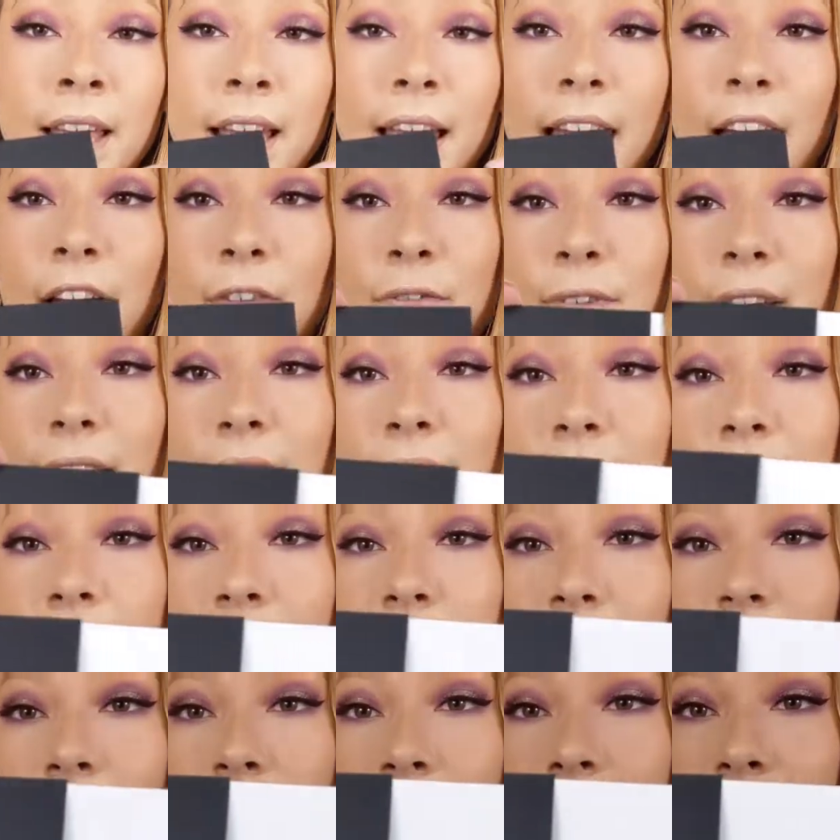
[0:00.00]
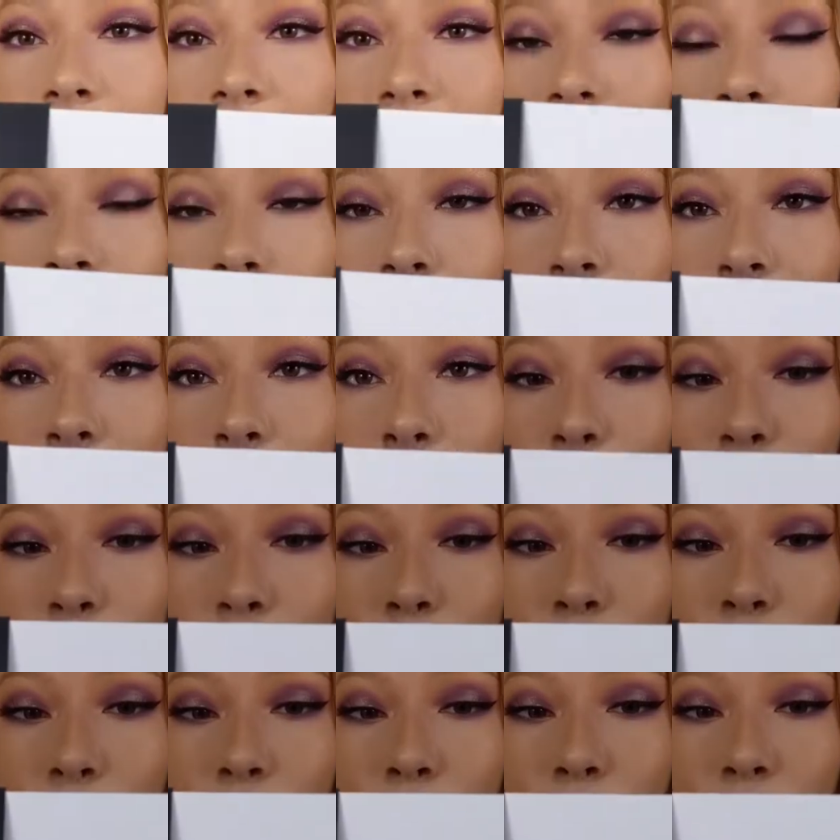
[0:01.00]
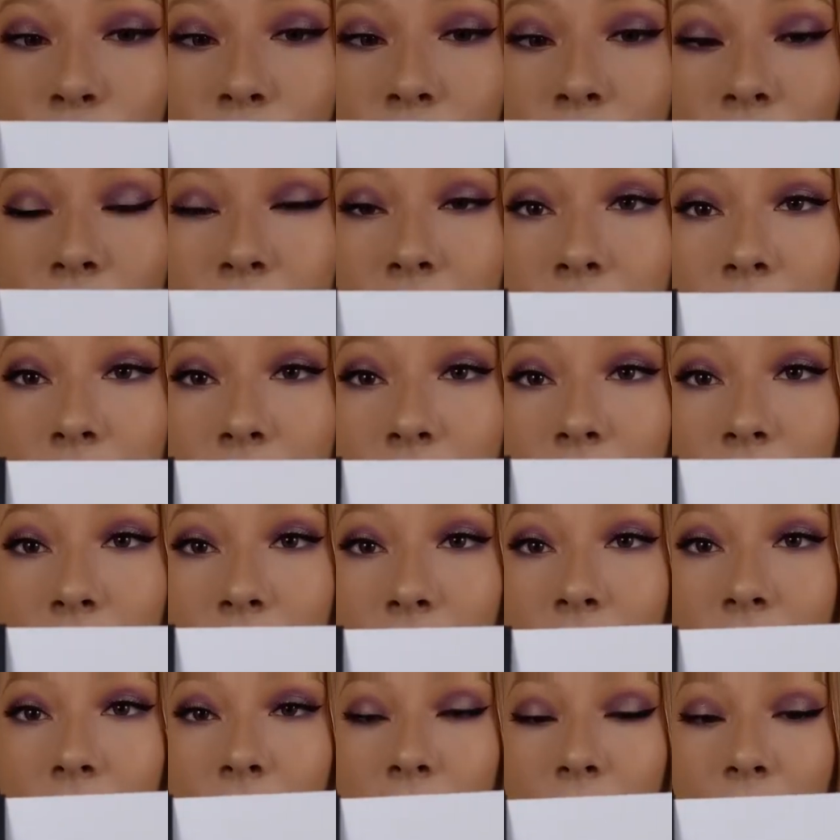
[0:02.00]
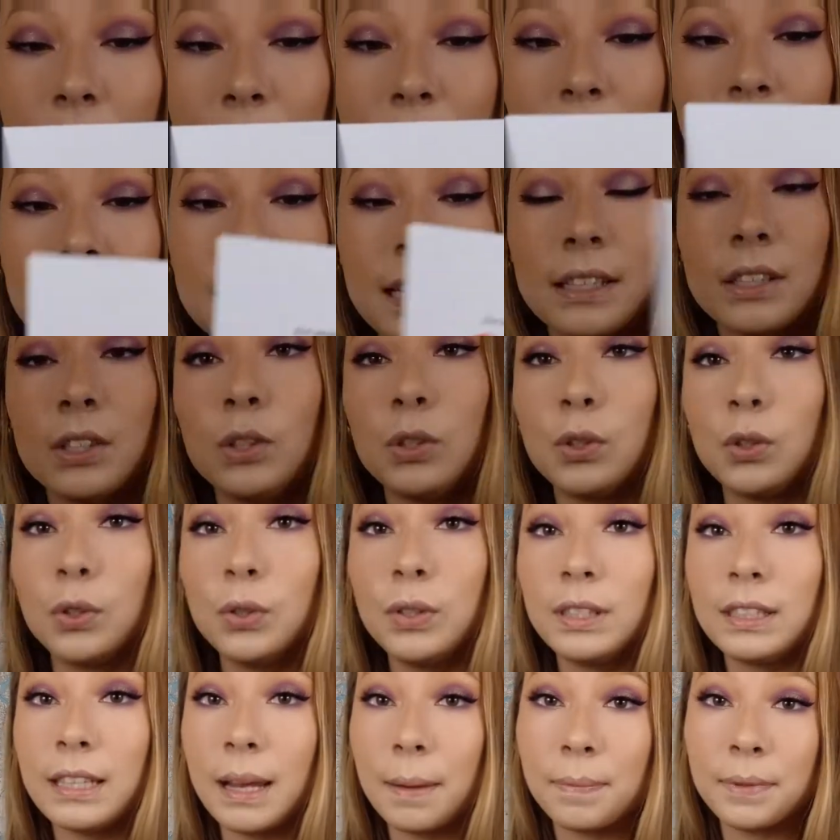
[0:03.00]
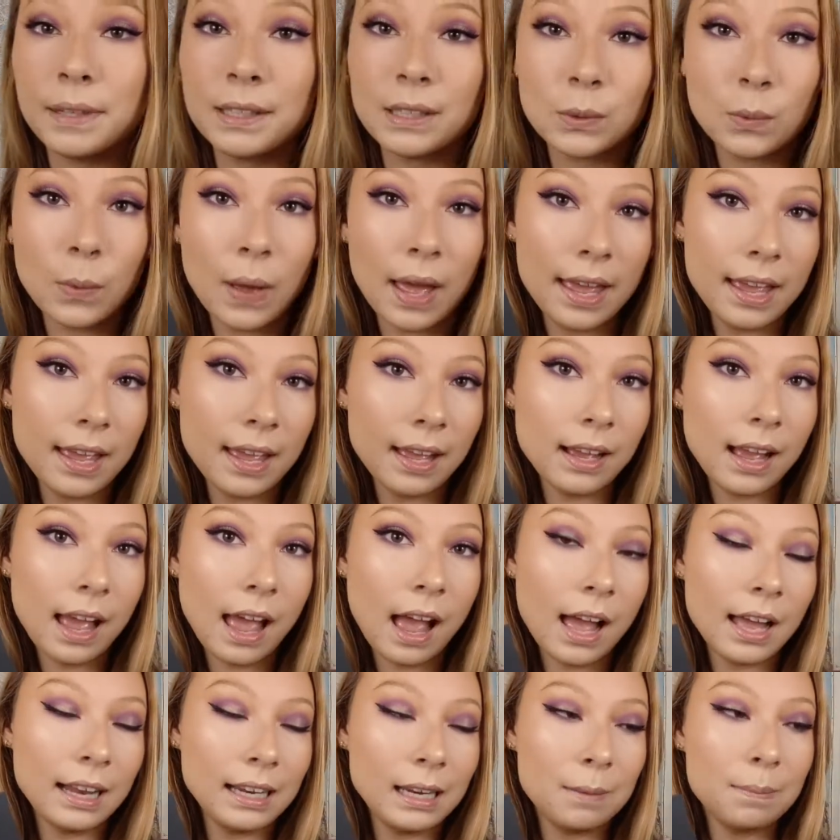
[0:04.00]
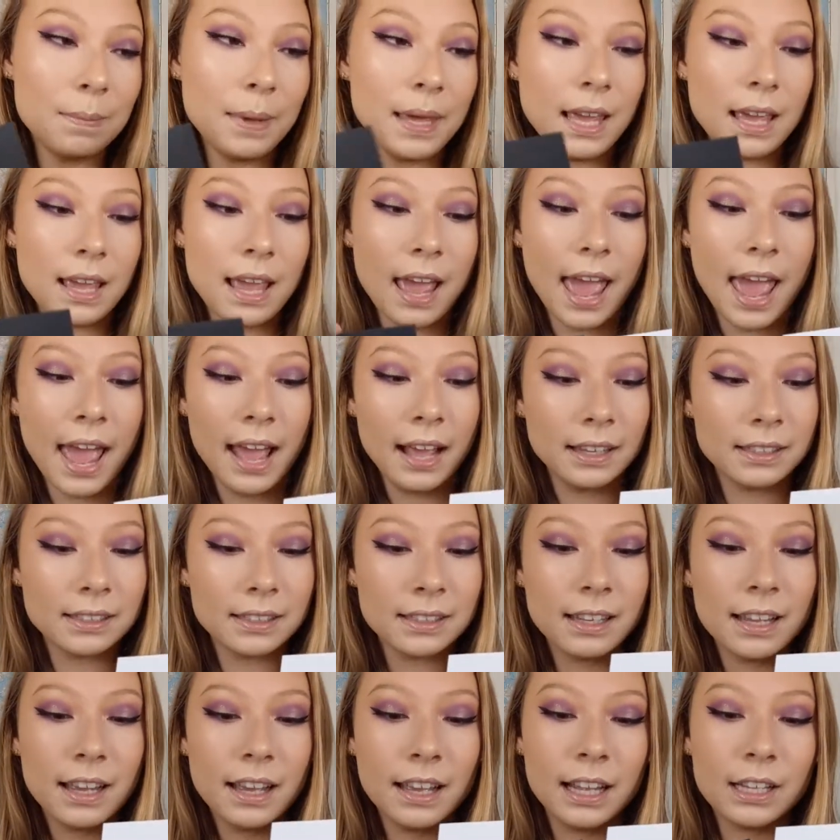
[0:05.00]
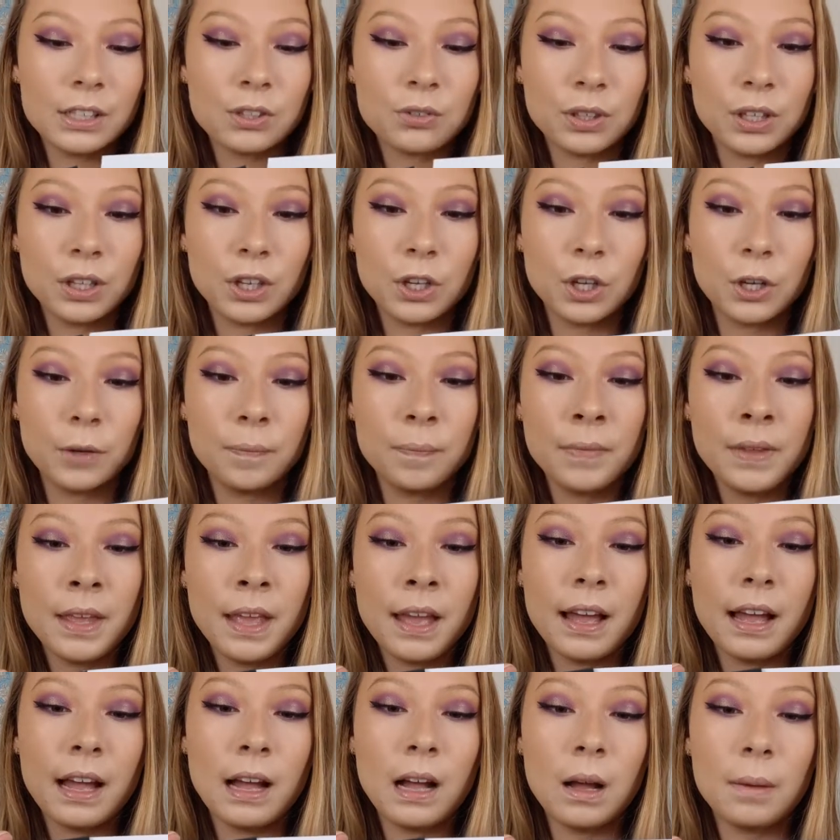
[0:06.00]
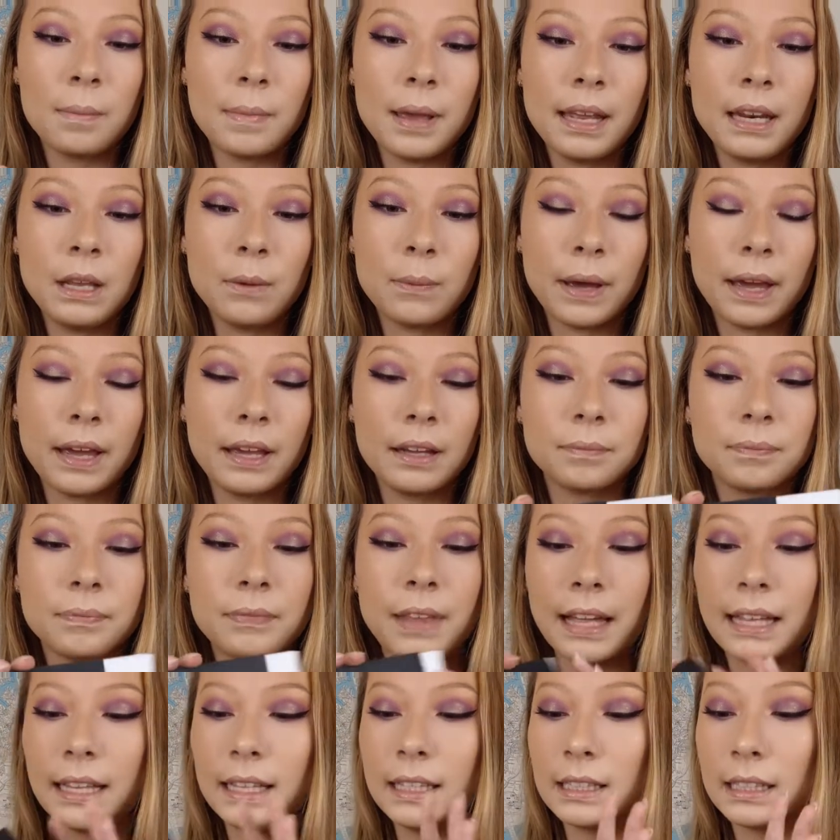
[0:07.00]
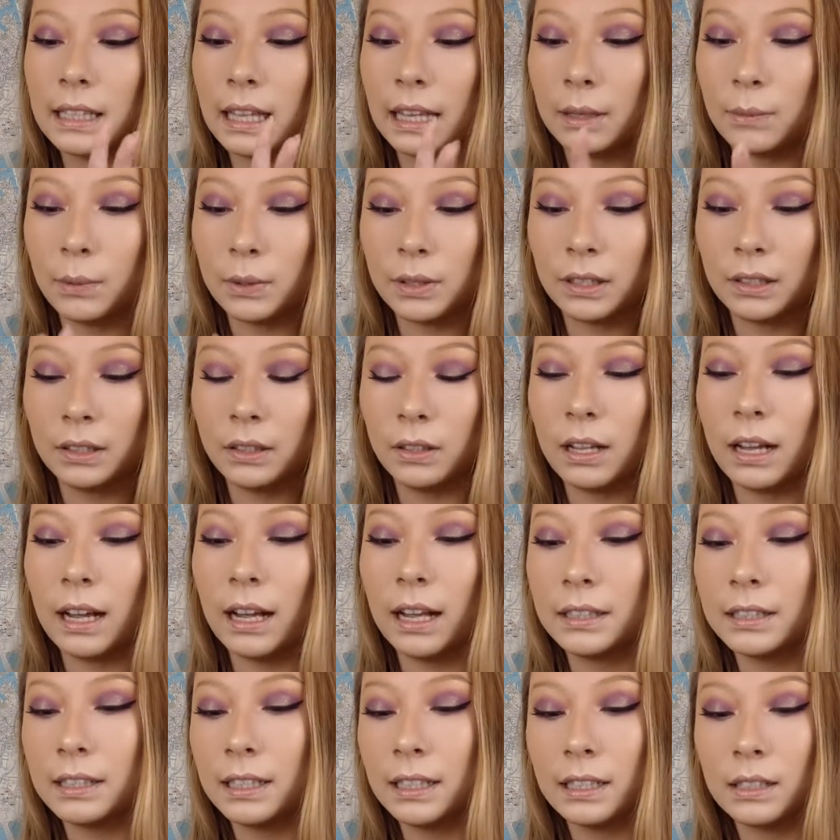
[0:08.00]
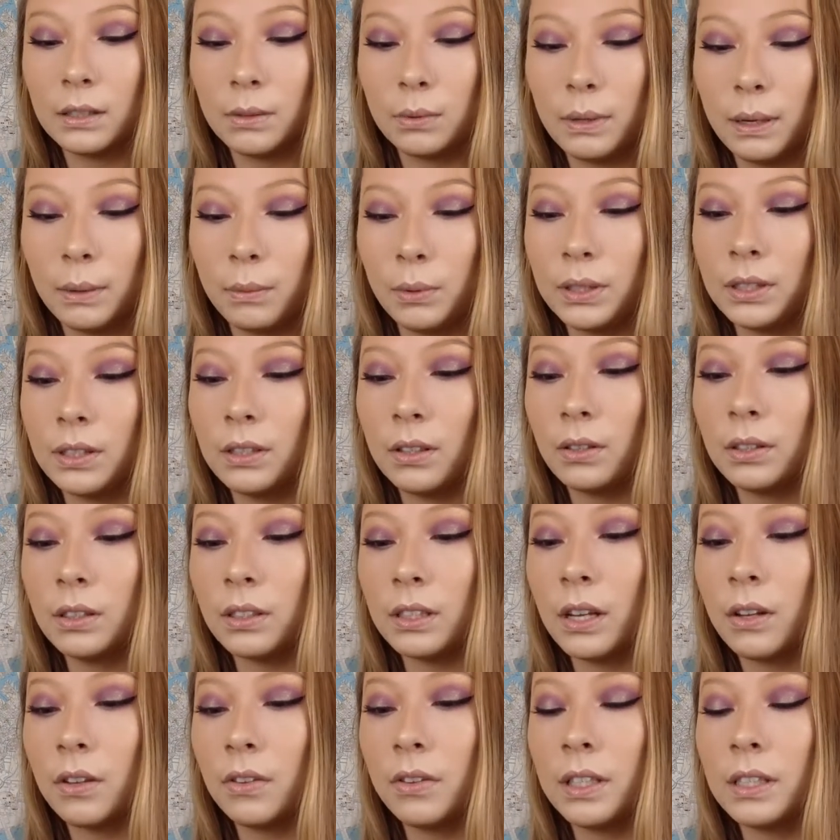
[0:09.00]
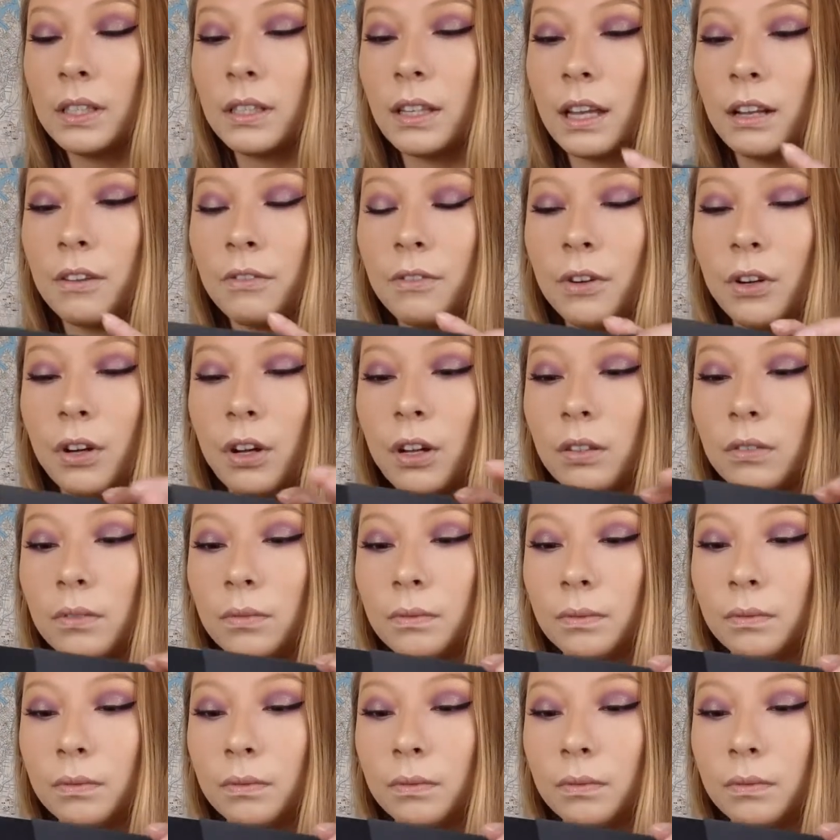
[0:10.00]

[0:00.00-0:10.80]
How fancy. Like, it's like, ooh, fancy. And it says, do step this way, honey bee X. That's really cute. Anyway, that is like what the little card says. Wait, what's what I'll say on this side? I forgot.